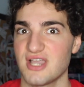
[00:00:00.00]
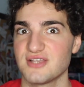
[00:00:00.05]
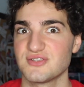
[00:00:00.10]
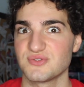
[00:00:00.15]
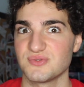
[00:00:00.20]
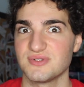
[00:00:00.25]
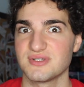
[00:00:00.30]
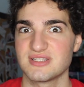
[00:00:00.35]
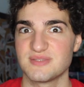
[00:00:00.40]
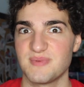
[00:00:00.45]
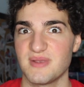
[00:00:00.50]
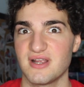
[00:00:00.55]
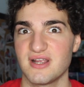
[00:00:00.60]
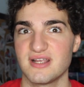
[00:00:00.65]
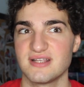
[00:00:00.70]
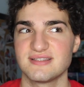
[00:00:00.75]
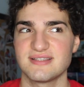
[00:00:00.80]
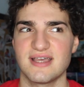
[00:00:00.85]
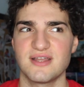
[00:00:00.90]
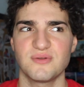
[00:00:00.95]
high school
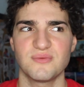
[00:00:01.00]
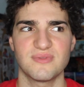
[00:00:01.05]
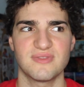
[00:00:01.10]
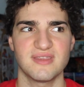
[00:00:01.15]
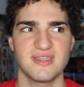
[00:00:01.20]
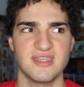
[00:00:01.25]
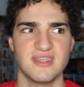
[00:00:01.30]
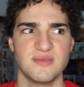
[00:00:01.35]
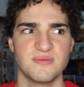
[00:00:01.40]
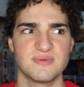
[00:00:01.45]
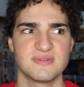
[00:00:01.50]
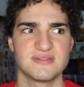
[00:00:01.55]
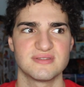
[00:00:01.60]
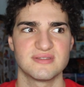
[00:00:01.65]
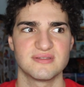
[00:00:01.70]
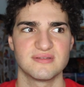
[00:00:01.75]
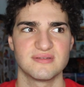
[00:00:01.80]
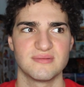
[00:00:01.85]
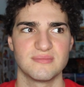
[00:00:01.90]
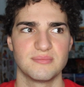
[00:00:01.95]
experience. I don't think he
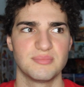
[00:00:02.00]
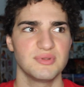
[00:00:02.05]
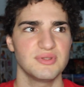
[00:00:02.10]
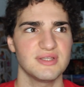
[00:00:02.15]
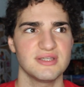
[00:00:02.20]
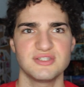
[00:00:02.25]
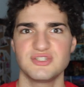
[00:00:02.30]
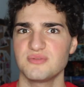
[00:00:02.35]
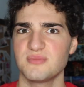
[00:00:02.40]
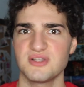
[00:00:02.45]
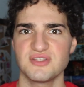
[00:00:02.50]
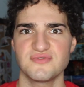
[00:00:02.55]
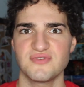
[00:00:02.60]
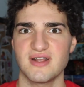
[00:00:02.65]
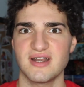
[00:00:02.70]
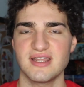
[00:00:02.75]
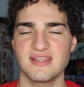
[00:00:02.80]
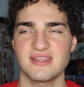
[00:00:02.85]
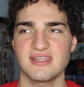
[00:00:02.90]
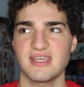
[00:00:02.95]
was bullied too much for
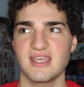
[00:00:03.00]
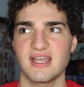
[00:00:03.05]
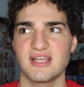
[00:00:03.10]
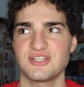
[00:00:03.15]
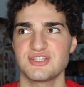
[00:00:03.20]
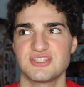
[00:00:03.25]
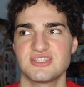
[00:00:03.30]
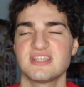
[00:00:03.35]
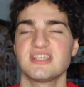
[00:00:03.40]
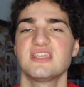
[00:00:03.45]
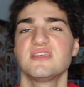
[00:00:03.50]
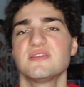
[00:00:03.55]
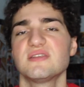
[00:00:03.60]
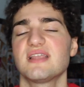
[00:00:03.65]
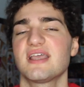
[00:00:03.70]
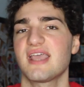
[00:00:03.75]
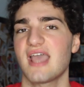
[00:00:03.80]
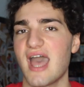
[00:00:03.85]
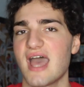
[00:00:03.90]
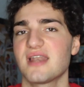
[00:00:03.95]
anything. I just think he,
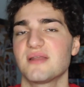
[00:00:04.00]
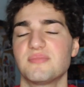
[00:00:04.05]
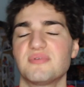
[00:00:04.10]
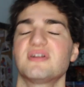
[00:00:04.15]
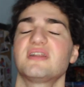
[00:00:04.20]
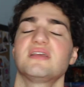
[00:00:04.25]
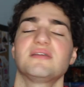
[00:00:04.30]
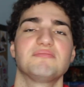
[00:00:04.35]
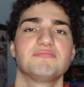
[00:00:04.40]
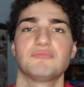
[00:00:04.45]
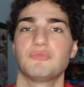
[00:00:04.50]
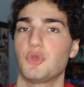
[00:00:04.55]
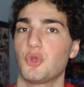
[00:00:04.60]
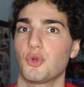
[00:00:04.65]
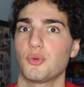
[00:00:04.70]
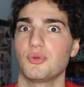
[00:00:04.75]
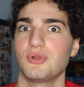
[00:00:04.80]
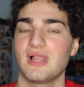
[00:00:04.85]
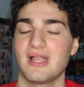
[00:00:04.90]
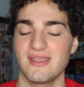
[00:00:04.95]
like, had a pretty
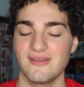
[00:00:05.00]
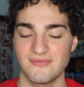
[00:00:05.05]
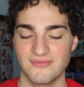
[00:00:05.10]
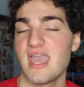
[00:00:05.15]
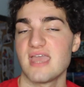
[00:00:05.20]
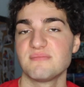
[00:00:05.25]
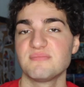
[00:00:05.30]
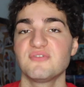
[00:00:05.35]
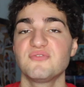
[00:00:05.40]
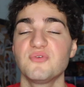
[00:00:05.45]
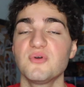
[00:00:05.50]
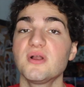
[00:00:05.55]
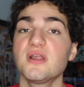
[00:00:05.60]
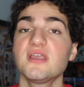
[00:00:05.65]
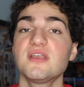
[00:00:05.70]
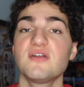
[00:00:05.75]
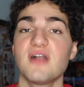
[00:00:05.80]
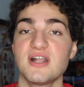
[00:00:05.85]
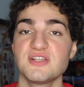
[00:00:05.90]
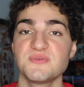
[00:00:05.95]
normal life. And before
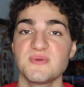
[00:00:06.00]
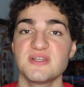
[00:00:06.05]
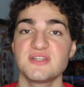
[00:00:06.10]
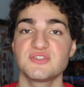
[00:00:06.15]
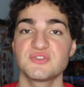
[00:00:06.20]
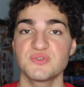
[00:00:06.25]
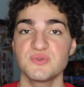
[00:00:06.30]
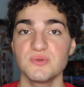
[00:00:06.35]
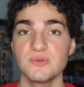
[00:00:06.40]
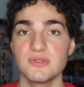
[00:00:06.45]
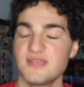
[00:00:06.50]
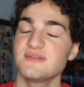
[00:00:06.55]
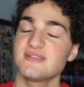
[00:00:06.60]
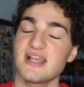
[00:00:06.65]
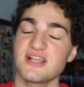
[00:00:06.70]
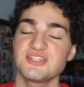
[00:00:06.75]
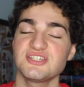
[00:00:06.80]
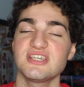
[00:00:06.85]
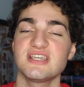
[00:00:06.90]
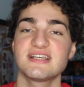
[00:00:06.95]
he graduated school, he was
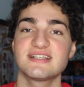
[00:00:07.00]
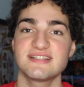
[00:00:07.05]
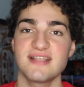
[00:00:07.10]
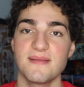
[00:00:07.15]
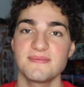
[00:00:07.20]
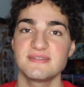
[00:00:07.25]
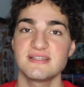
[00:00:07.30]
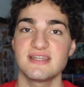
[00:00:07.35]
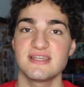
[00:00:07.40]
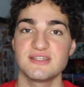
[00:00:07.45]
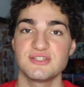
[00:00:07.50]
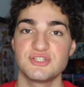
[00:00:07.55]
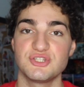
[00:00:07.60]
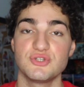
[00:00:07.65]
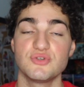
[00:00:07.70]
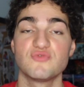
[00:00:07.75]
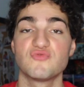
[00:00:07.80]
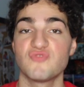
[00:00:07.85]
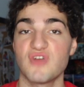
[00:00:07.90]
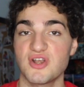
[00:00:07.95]
actually accepted
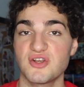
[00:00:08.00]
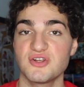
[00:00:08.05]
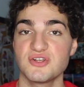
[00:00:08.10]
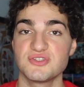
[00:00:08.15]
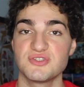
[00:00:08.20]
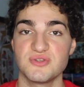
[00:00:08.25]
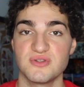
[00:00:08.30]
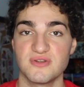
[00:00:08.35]
into Rutgers